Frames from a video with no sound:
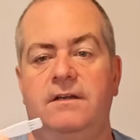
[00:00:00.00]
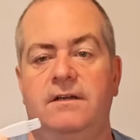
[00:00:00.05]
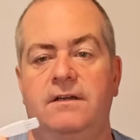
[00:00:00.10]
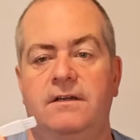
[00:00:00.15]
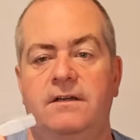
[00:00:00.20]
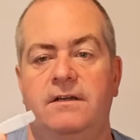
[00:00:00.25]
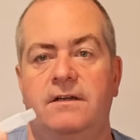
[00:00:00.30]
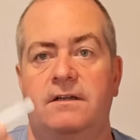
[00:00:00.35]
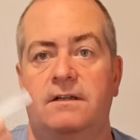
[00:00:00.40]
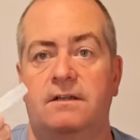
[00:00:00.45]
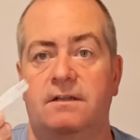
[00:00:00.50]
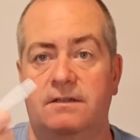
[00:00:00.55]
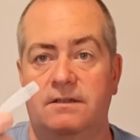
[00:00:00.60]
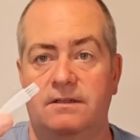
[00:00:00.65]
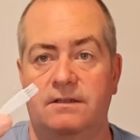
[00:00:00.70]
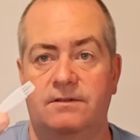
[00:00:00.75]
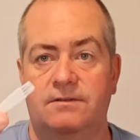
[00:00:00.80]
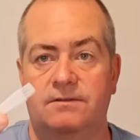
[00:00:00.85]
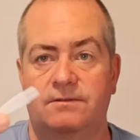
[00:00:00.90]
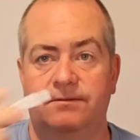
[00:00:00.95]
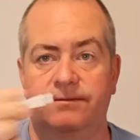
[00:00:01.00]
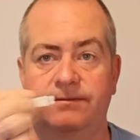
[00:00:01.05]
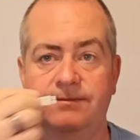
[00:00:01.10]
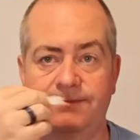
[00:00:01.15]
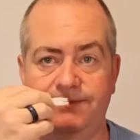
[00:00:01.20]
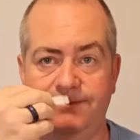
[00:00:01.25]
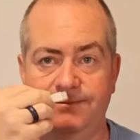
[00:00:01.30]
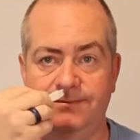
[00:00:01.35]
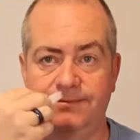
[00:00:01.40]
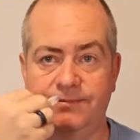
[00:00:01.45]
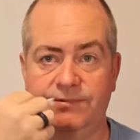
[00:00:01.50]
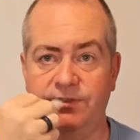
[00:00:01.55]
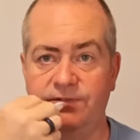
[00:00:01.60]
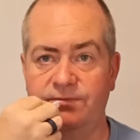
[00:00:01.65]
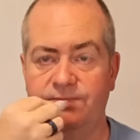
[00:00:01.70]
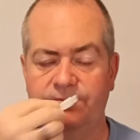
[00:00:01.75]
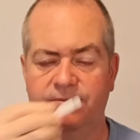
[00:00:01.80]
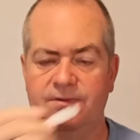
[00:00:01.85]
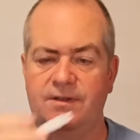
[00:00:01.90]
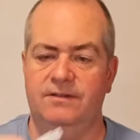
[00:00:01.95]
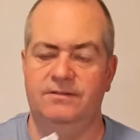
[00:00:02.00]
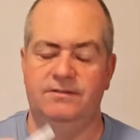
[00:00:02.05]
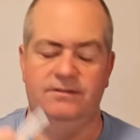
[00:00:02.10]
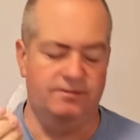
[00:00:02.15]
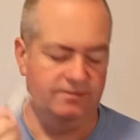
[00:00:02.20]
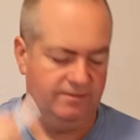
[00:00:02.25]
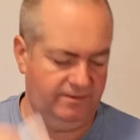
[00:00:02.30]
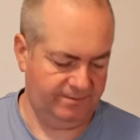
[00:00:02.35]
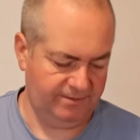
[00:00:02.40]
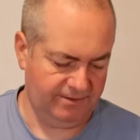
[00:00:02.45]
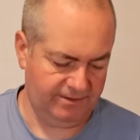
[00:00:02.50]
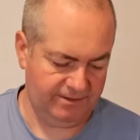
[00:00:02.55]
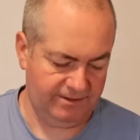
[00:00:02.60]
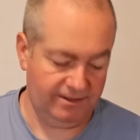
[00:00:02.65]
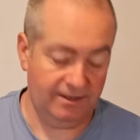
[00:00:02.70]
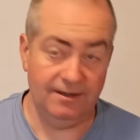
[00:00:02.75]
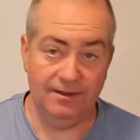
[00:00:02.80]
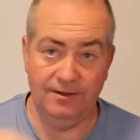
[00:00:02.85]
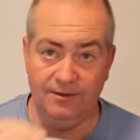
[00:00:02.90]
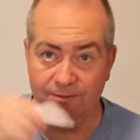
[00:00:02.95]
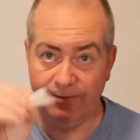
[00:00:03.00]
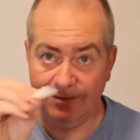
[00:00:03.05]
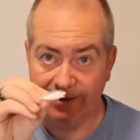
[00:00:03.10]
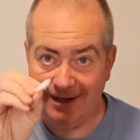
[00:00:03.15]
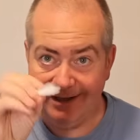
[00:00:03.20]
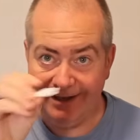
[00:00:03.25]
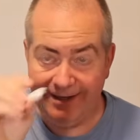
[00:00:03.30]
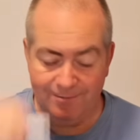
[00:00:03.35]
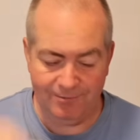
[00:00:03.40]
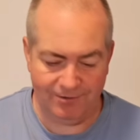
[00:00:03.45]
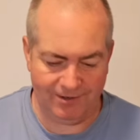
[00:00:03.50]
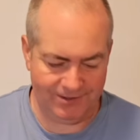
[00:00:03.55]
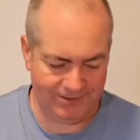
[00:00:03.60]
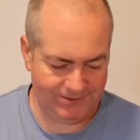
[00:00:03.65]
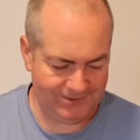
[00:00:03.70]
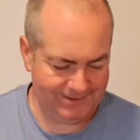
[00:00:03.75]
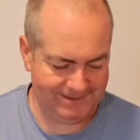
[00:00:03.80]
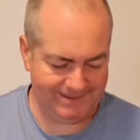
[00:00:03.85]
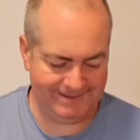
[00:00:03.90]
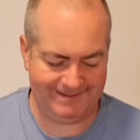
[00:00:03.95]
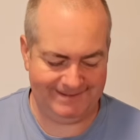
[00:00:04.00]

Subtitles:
little no, it's not a toothbrush, a little cleaning brush,